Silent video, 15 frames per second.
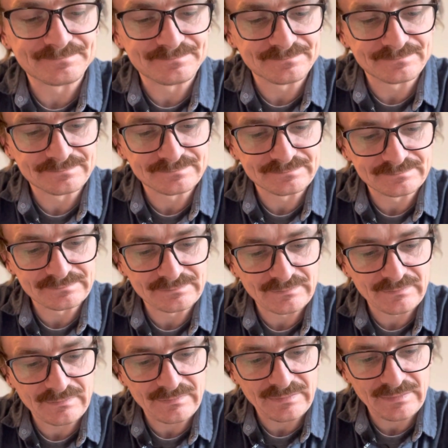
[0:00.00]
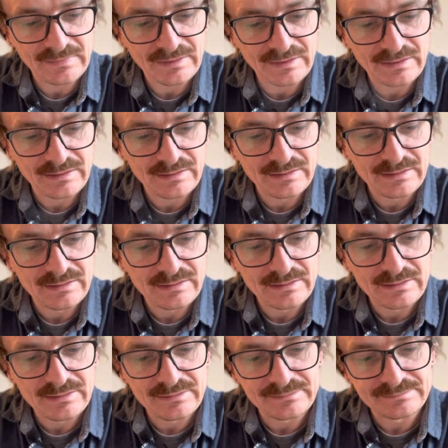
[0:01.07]

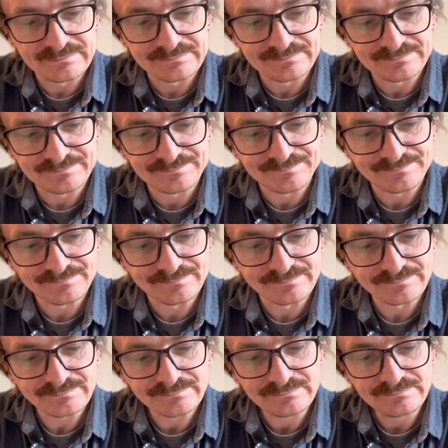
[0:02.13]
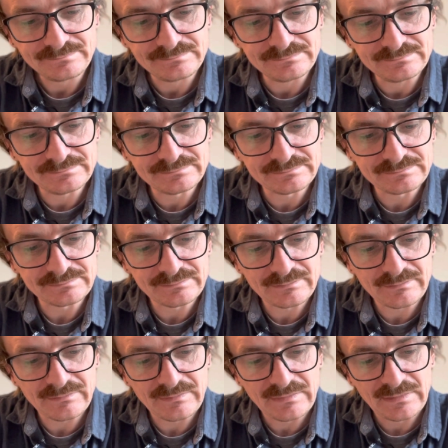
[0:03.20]

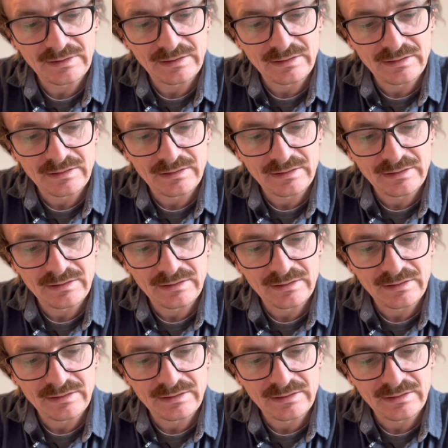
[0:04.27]
(no one is talking)